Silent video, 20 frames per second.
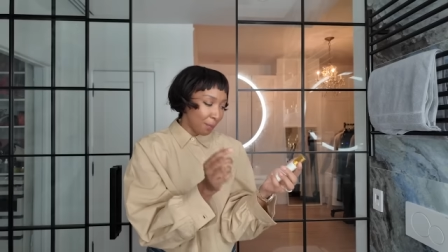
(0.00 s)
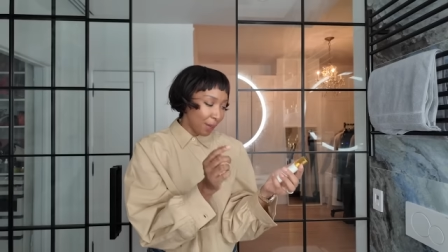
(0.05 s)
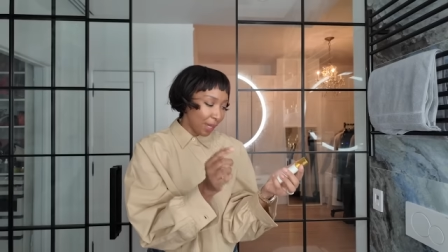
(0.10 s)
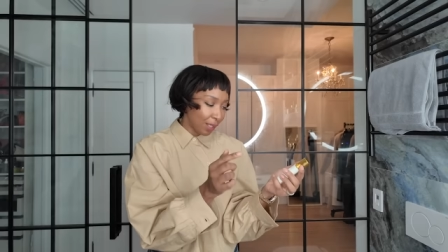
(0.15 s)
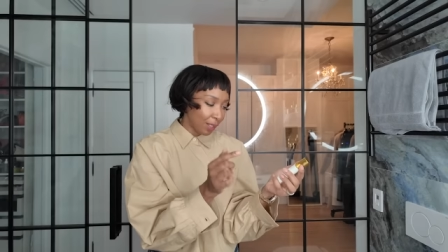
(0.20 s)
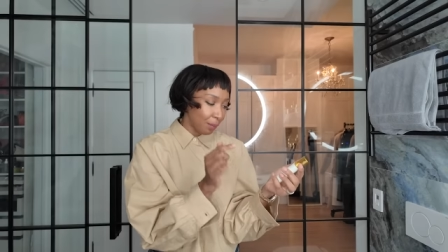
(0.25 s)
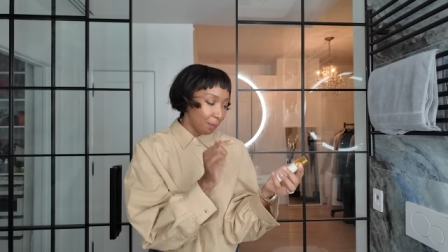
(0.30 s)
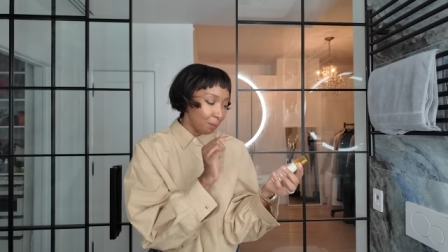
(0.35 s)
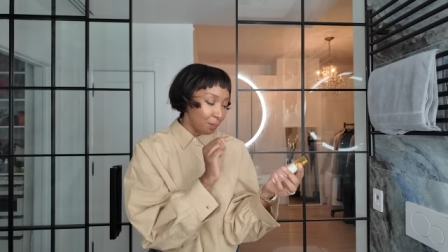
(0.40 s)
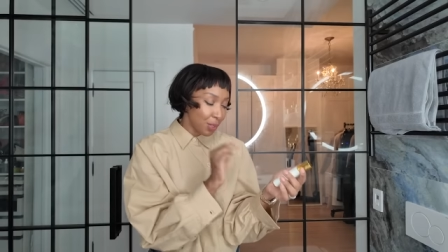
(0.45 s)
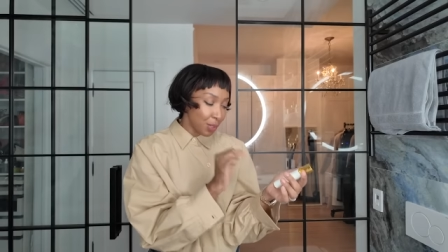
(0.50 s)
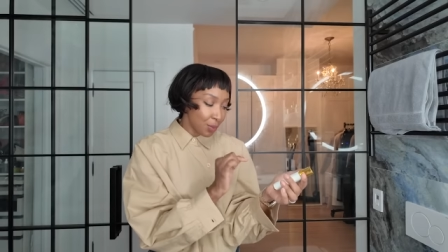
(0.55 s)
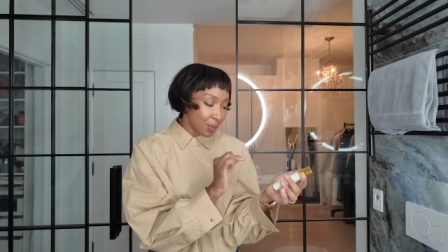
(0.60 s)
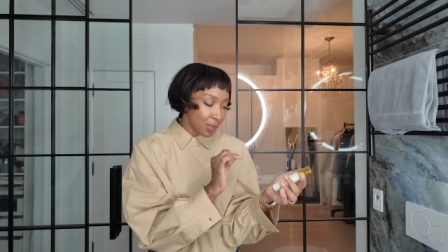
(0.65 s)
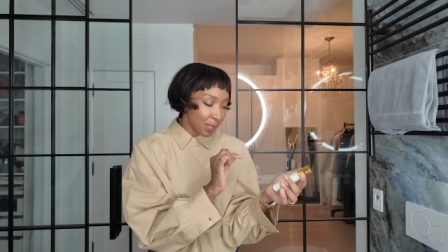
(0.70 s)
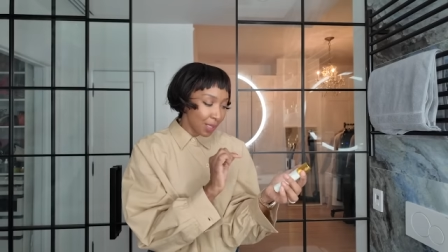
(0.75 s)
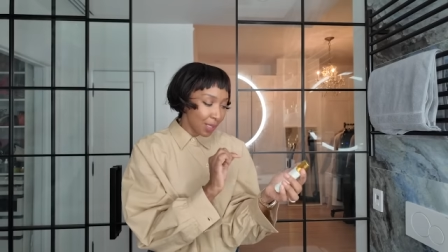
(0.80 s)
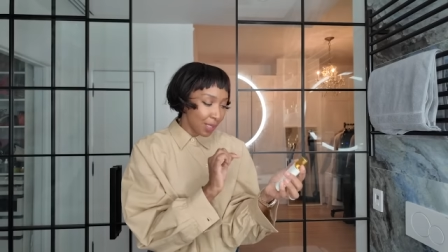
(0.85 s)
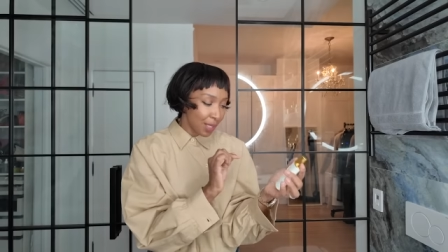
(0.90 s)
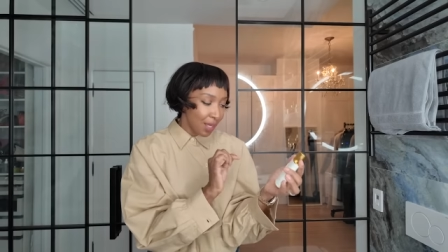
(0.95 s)
Beckham
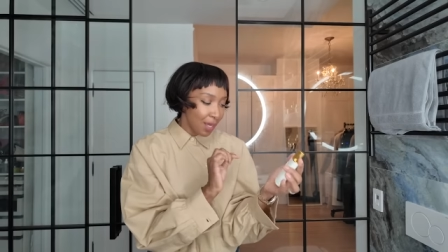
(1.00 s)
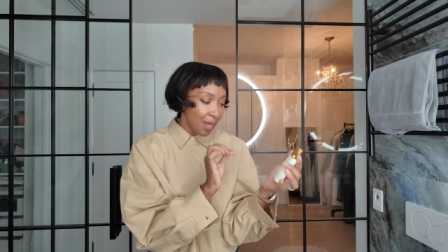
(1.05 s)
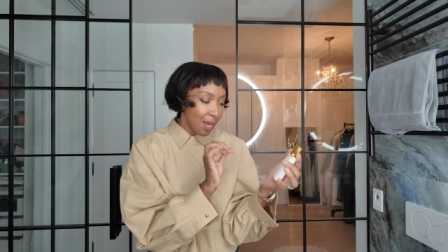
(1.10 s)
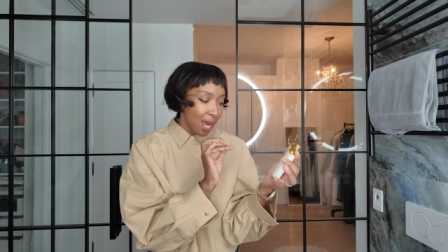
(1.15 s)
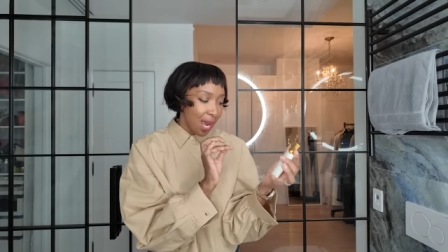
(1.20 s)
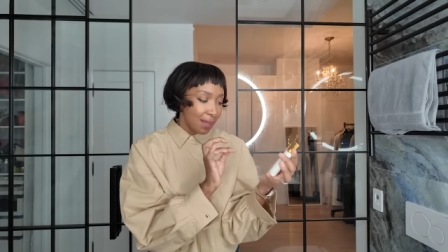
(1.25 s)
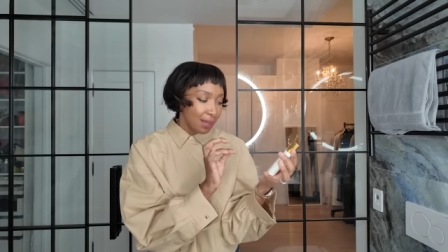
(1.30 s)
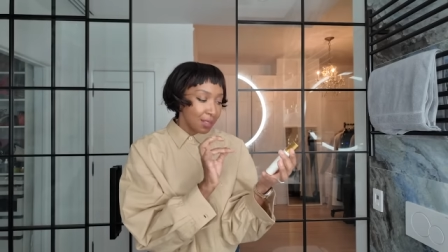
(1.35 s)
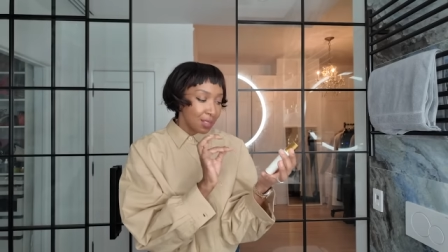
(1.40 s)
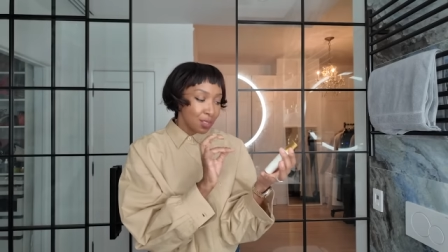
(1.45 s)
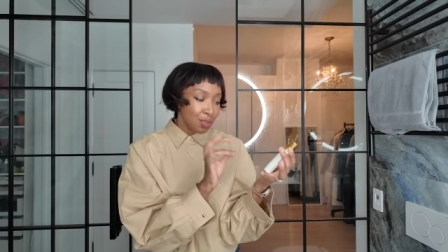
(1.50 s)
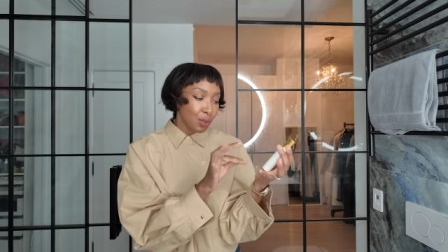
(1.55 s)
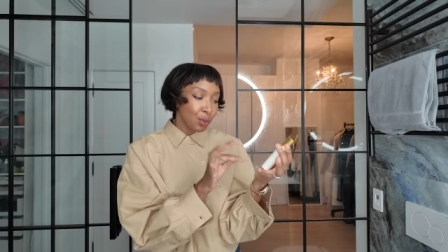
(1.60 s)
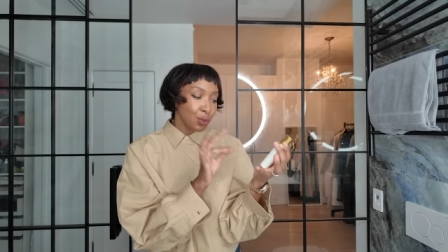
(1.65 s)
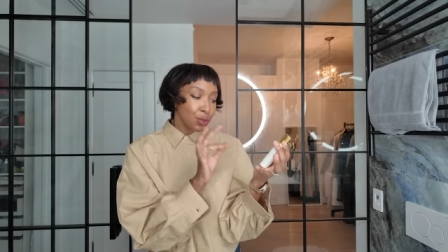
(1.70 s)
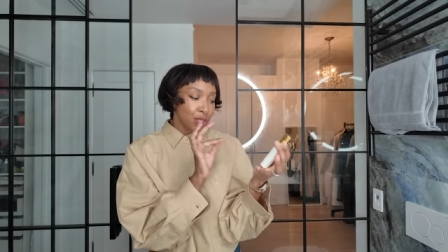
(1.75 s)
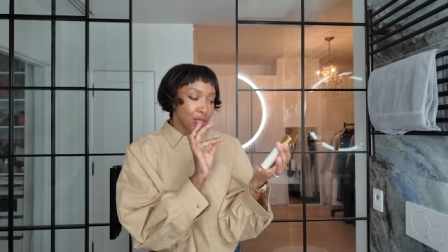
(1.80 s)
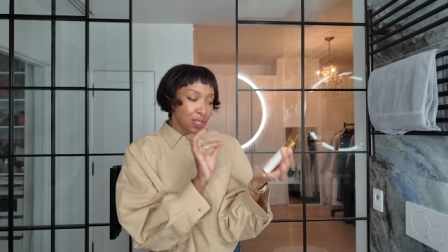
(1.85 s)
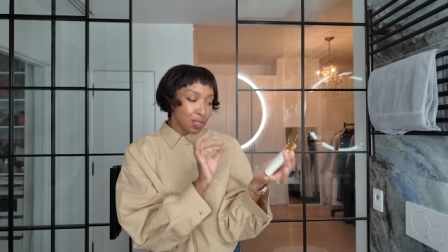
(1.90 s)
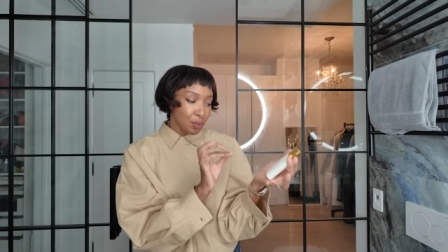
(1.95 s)
Beauty, and this is
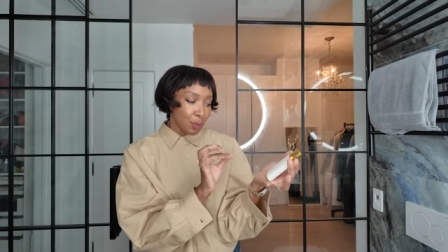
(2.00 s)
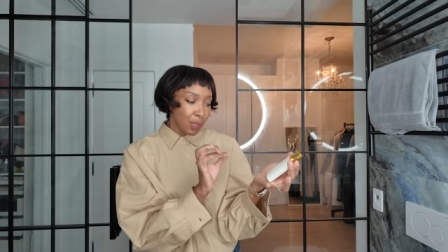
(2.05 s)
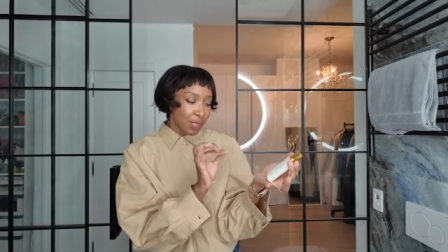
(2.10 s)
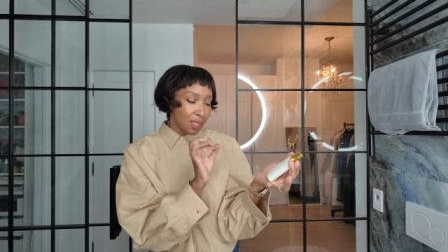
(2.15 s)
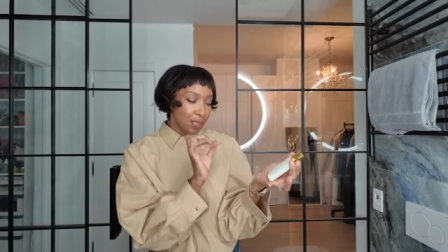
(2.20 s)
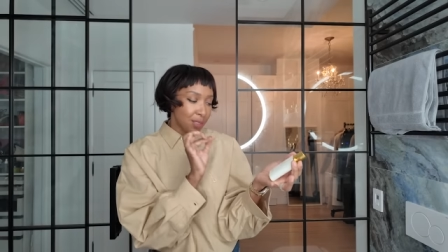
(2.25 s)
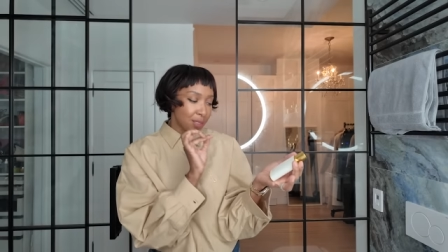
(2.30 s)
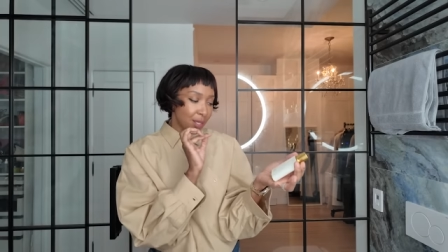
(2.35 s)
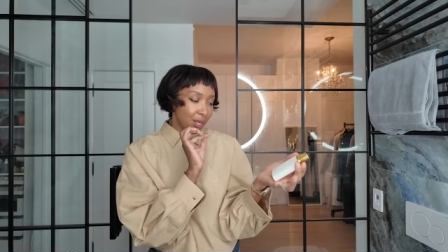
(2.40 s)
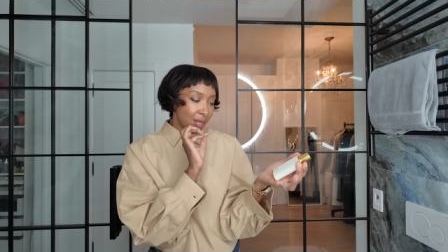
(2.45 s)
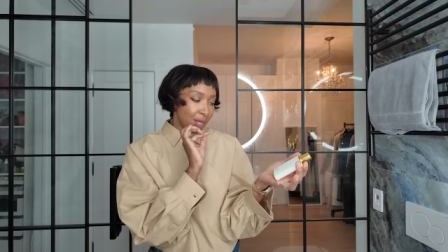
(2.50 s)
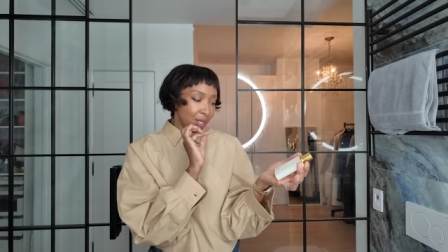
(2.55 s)
called Sweet